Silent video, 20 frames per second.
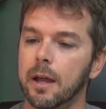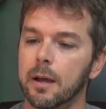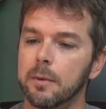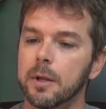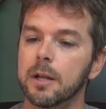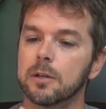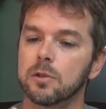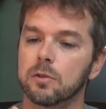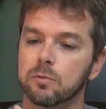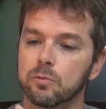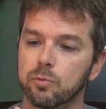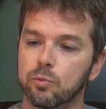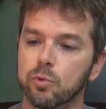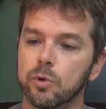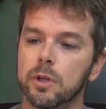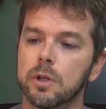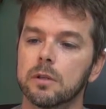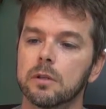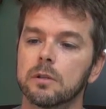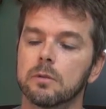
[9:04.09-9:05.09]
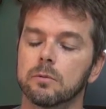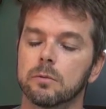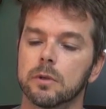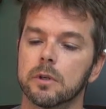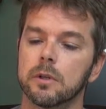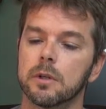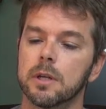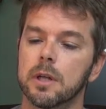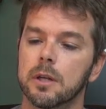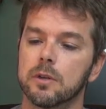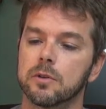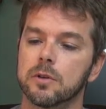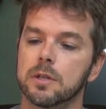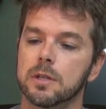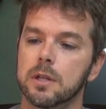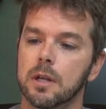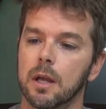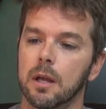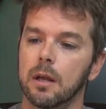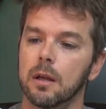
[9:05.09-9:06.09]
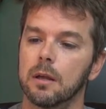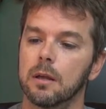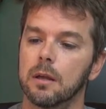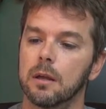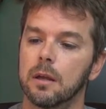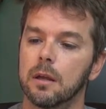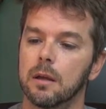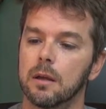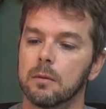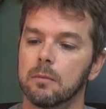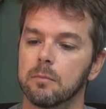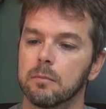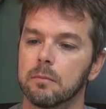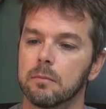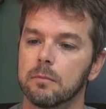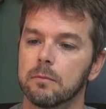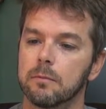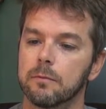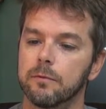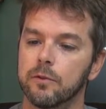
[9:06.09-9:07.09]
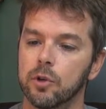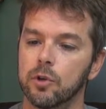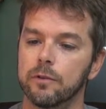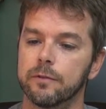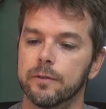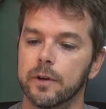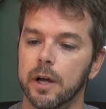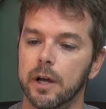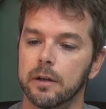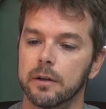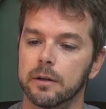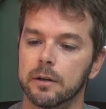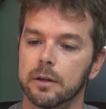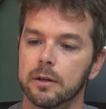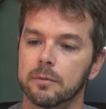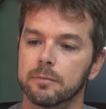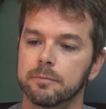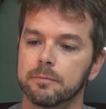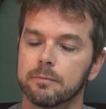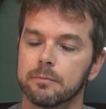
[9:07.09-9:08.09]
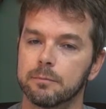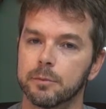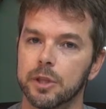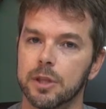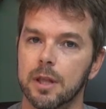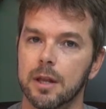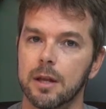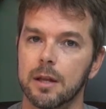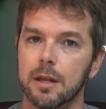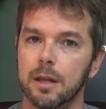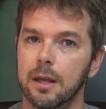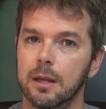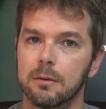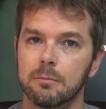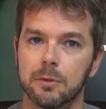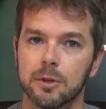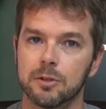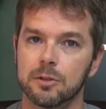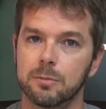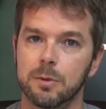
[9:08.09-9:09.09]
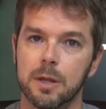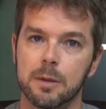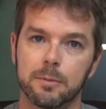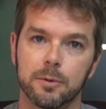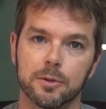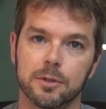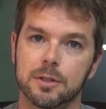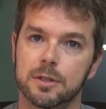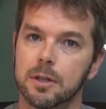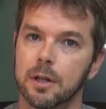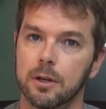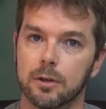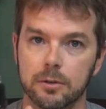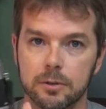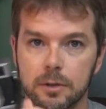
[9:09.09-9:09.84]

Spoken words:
I mean, it's a really, really interesting viewfinder, but then again, most people still